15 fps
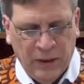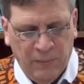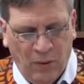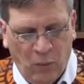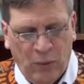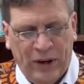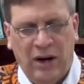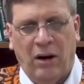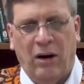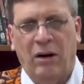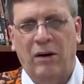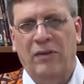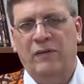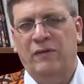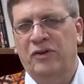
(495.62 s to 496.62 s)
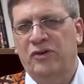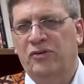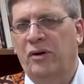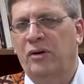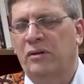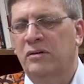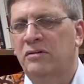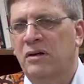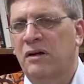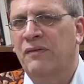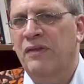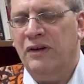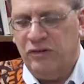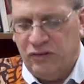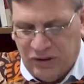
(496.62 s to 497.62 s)
but we are the results
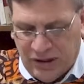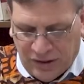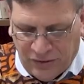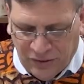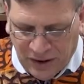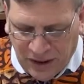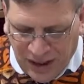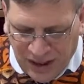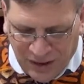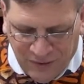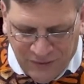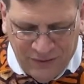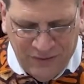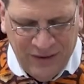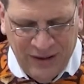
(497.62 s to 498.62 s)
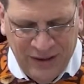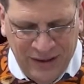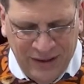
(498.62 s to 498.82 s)
of their shared love.